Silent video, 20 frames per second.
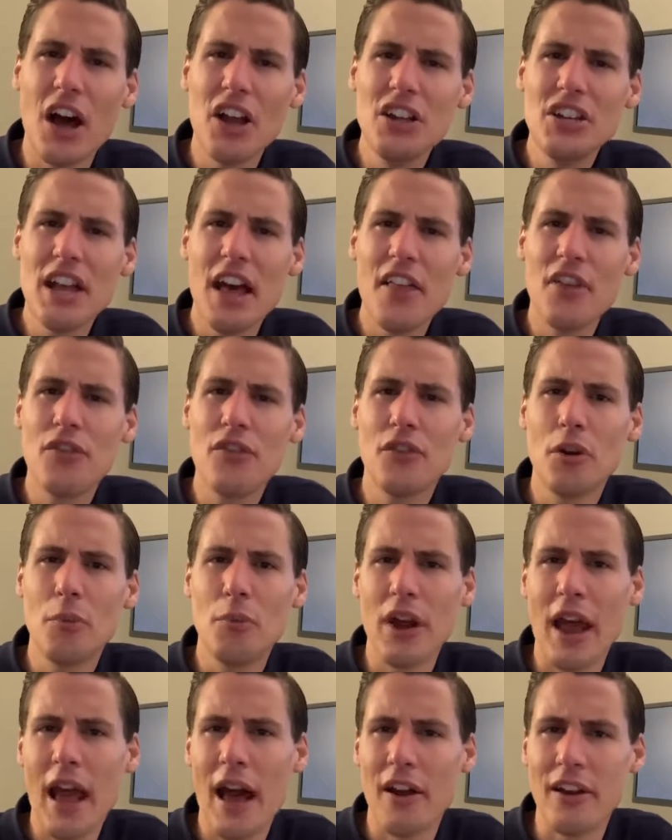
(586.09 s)
untethered from
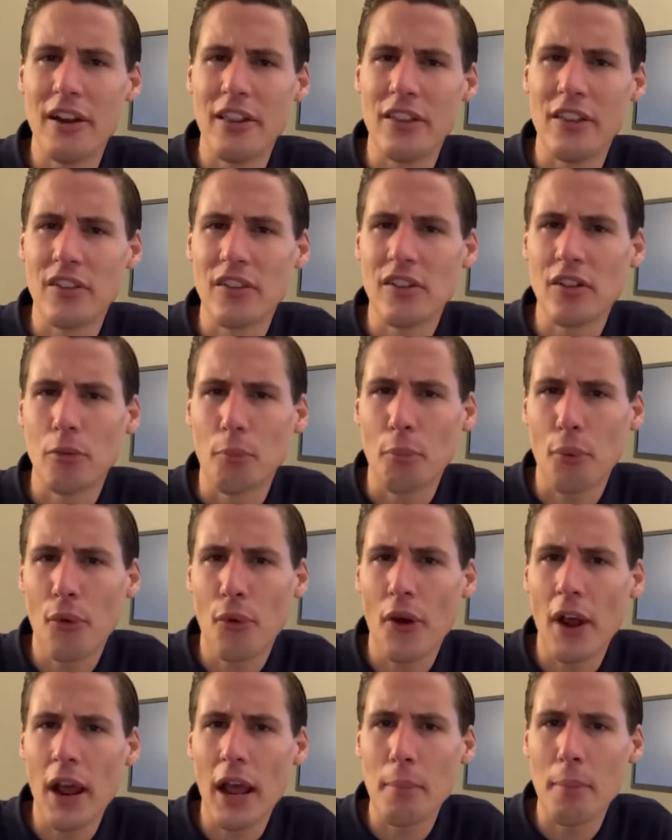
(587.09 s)
reality this little
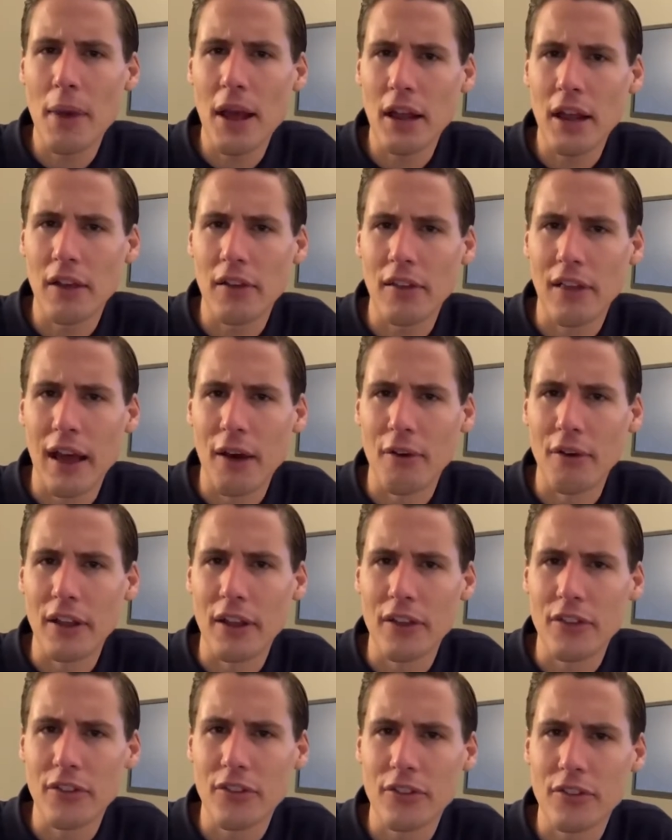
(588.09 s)
praying medic clown
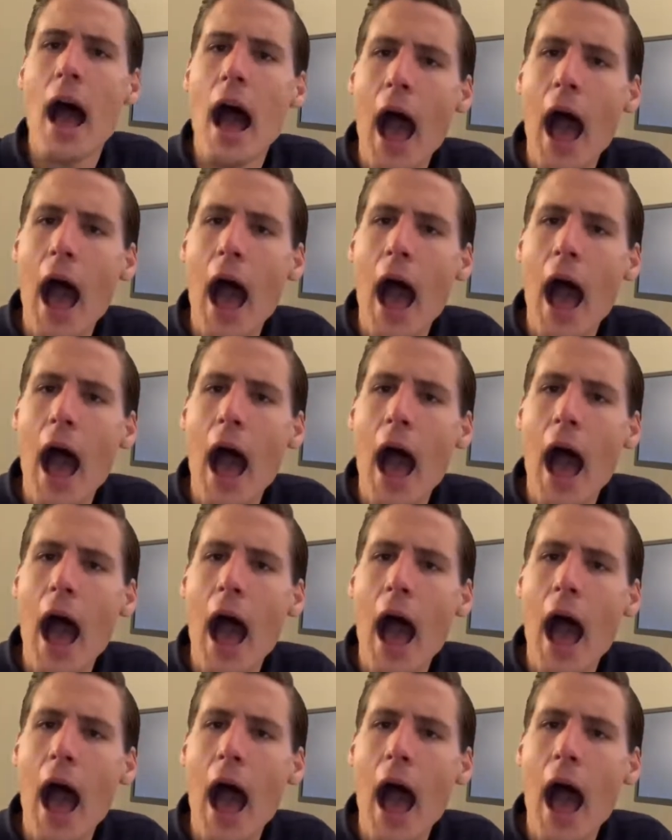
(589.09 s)
is.